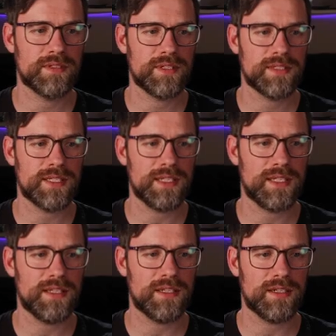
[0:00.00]
this thing
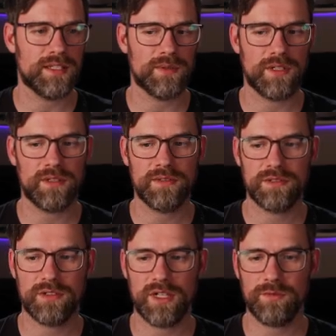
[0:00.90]
in here. There we go.
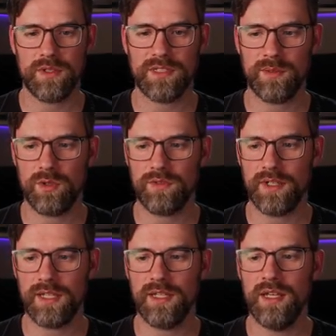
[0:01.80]
Turn off real-time
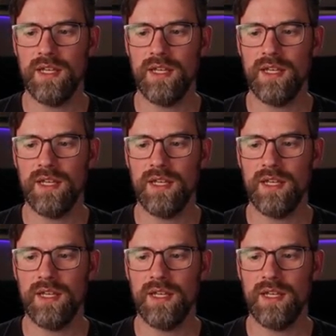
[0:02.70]
override.